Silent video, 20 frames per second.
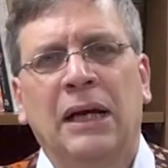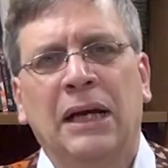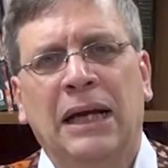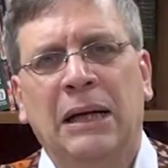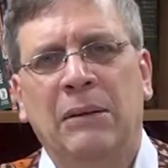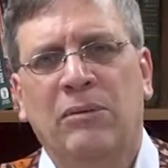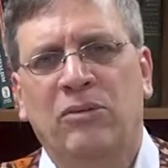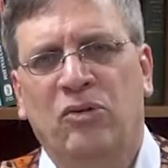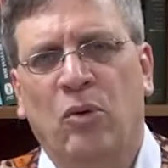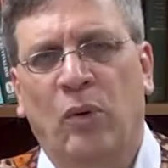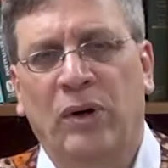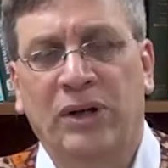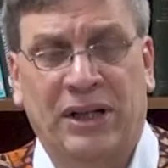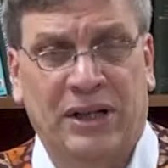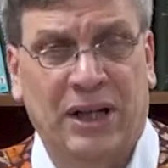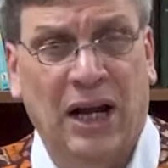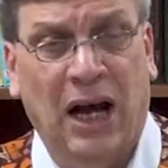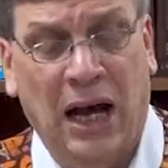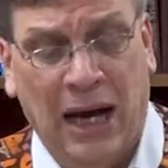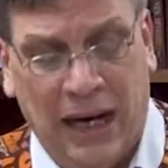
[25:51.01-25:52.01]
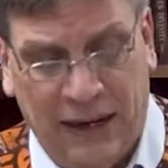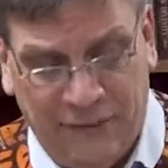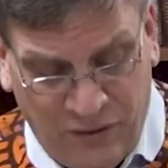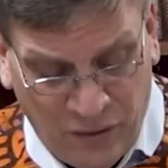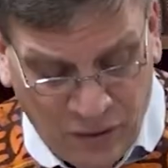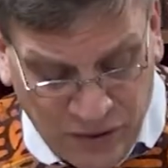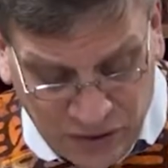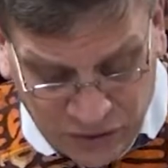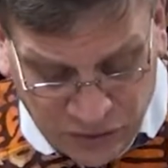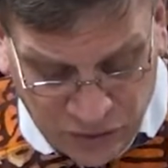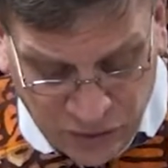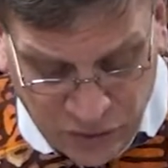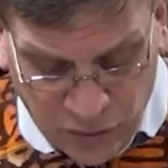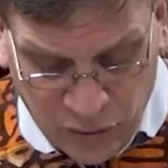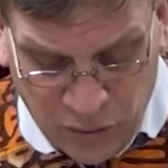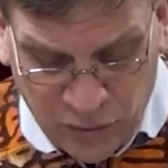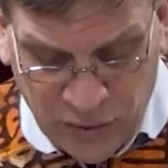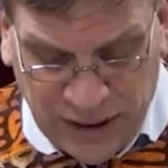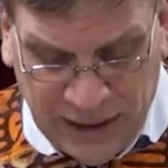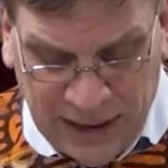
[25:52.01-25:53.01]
he was going to die very soon.